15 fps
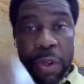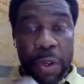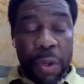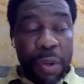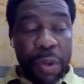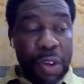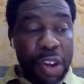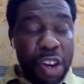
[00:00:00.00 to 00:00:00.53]

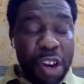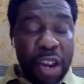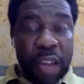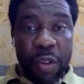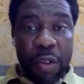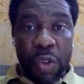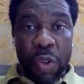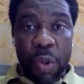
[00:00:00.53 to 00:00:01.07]
you
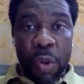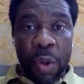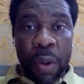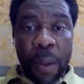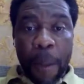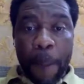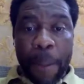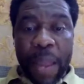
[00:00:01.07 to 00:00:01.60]
need to
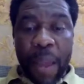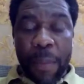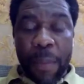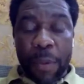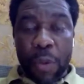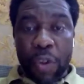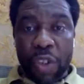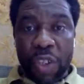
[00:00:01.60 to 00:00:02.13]
be
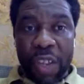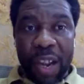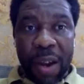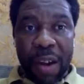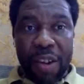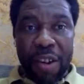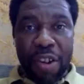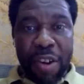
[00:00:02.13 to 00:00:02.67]
able to
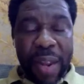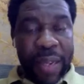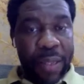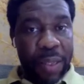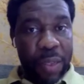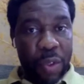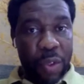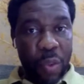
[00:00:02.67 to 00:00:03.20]
stay
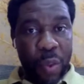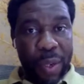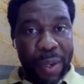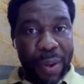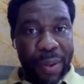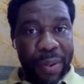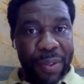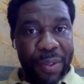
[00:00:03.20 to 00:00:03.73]
connected to
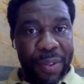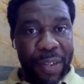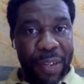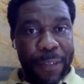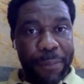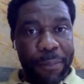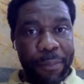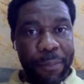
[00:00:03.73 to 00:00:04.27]
what God is
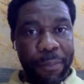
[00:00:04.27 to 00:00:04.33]
saying.